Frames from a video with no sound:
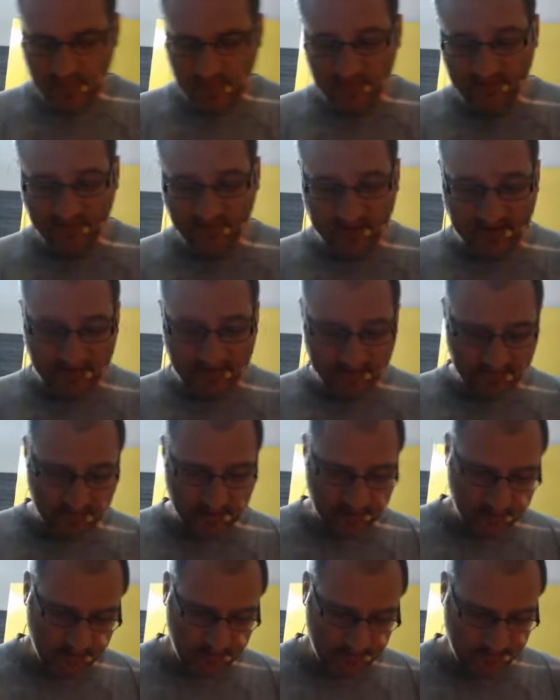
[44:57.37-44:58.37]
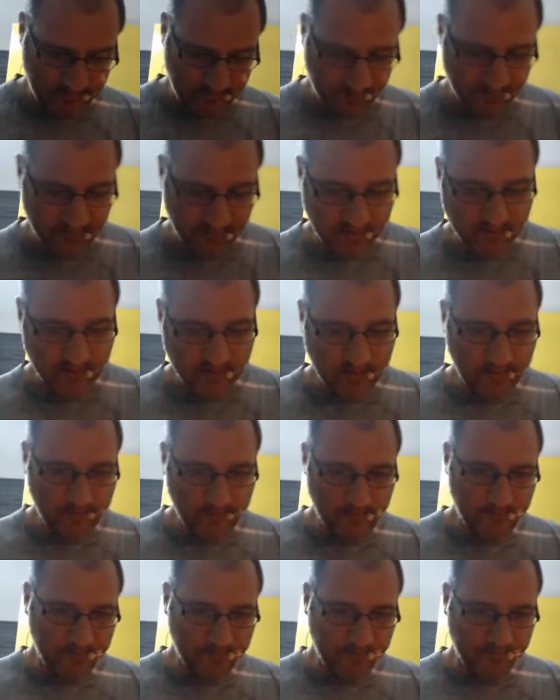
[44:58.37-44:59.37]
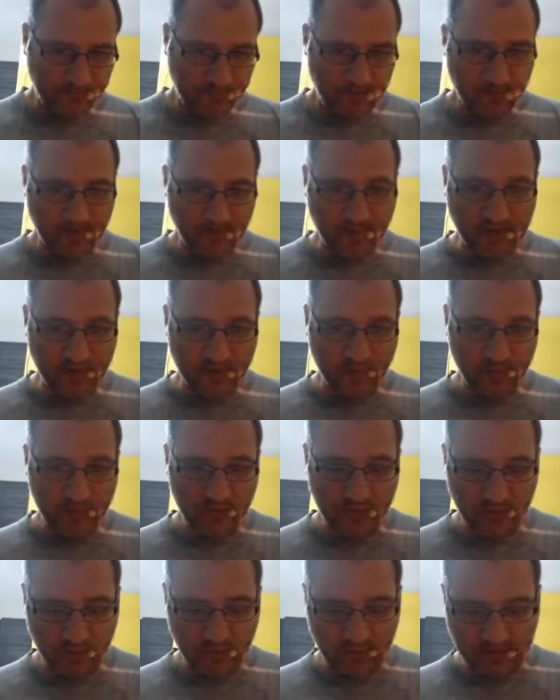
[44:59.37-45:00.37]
flavor, but we do